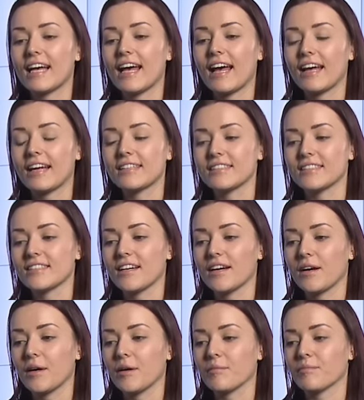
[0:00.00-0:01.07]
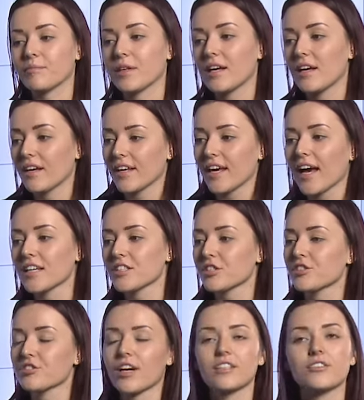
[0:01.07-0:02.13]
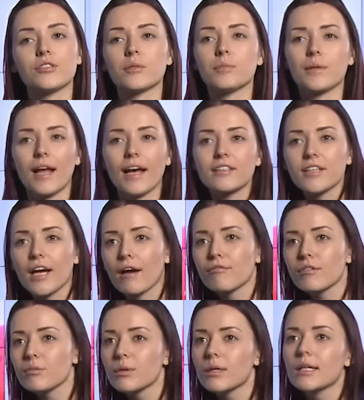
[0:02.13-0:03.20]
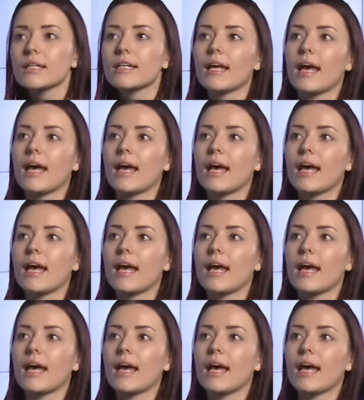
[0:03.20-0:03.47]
And yeah, I just try to reply to everyone,